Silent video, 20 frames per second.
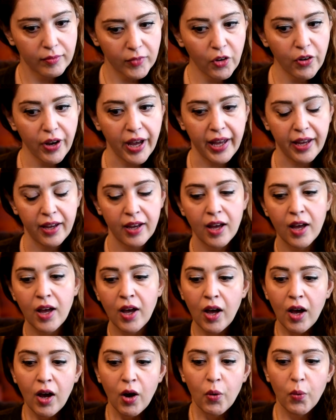Okay.
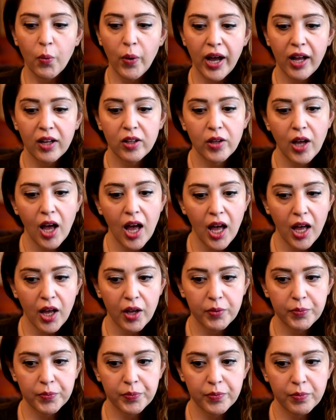
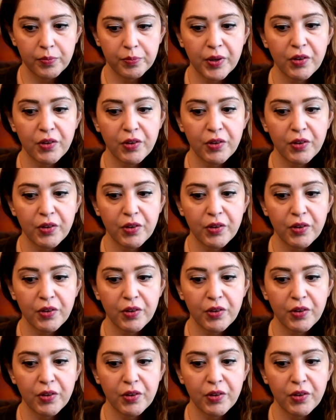Well,